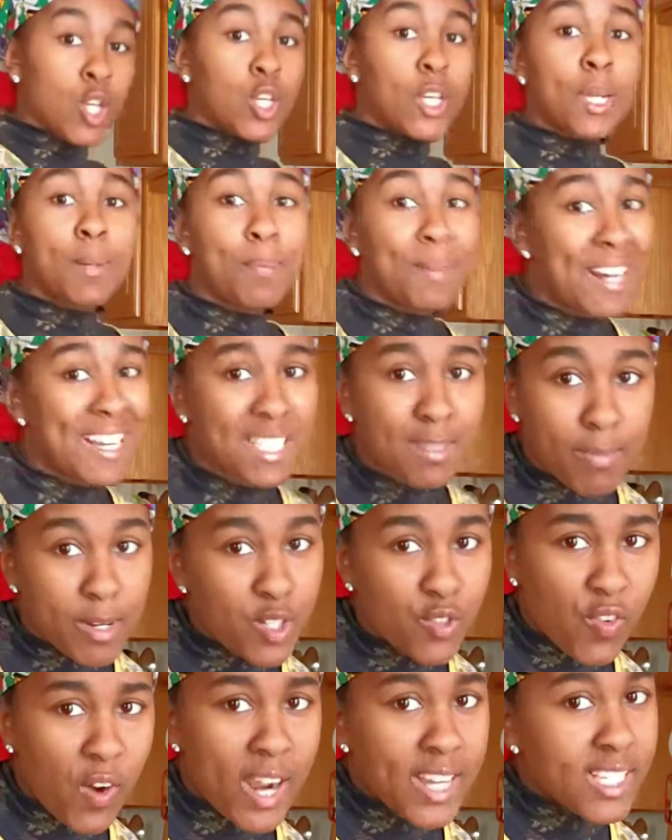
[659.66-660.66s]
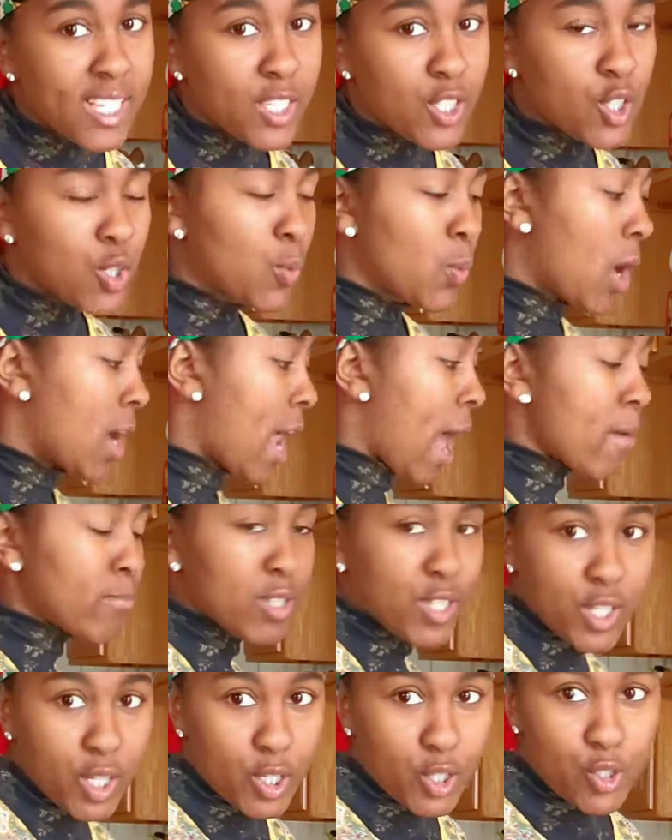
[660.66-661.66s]
You can put as much fries as you want.
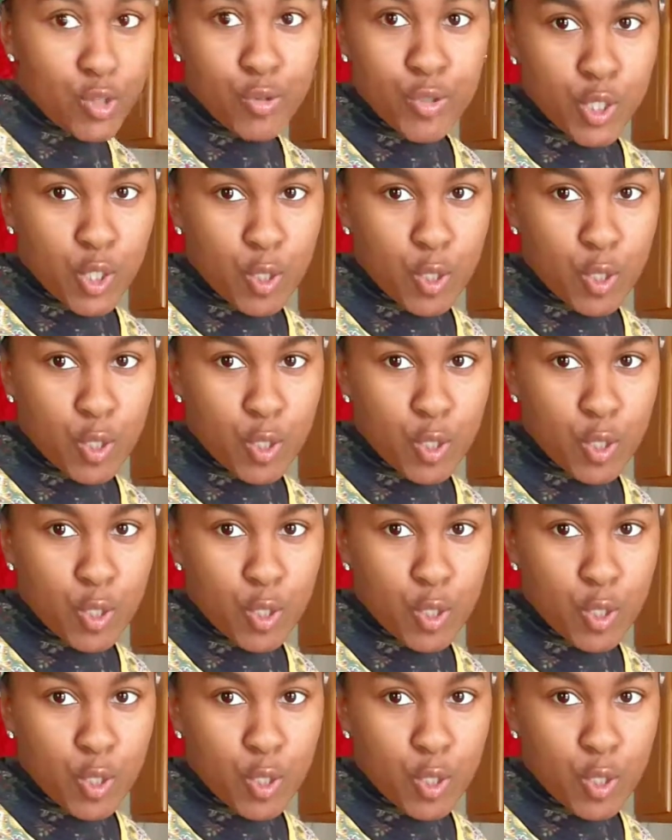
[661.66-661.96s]
I'm just going to do